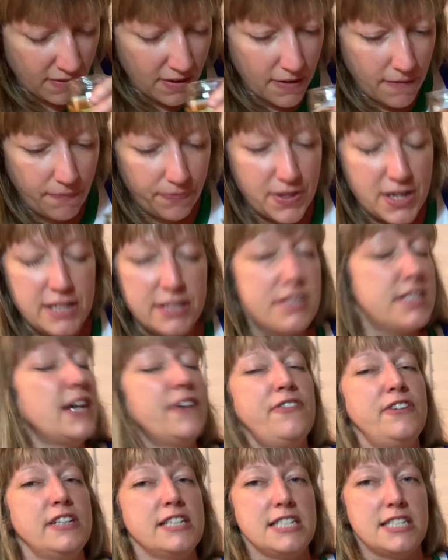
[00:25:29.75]
this
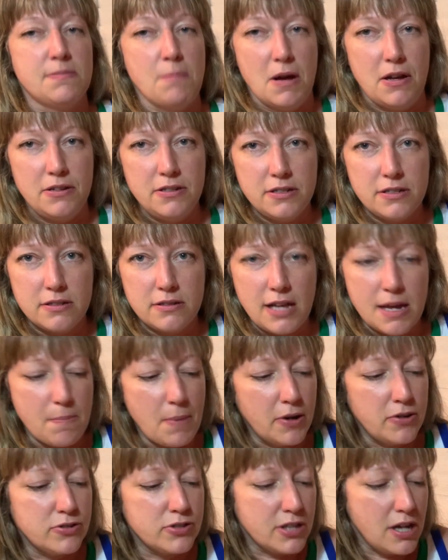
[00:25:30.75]
definitely smells like
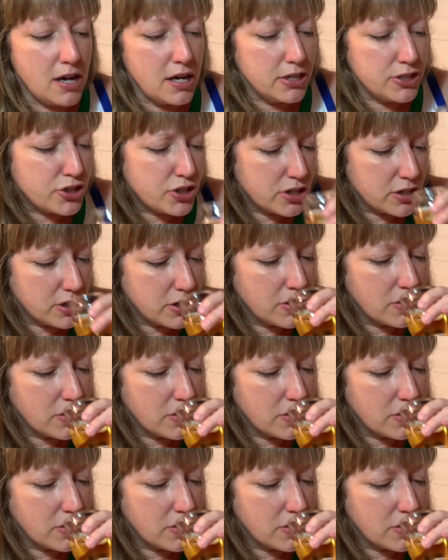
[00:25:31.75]
butterscotch.